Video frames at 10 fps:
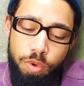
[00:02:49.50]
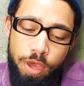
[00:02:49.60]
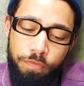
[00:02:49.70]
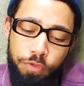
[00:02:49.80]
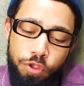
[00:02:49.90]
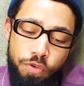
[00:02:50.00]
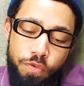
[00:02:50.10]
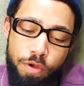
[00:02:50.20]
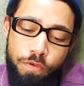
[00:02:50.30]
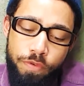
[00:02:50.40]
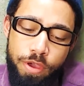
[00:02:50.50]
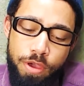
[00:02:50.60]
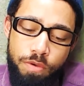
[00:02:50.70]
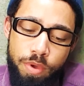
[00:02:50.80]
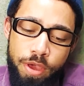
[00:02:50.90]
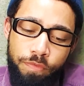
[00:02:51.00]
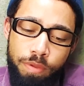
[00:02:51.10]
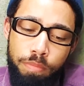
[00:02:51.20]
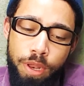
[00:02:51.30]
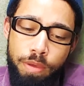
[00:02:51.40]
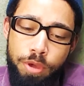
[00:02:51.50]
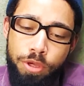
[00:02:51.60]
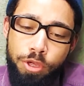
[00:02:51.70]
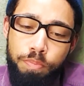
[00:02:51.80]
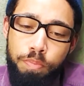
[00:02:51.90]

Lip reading: have two over here. We have the blemish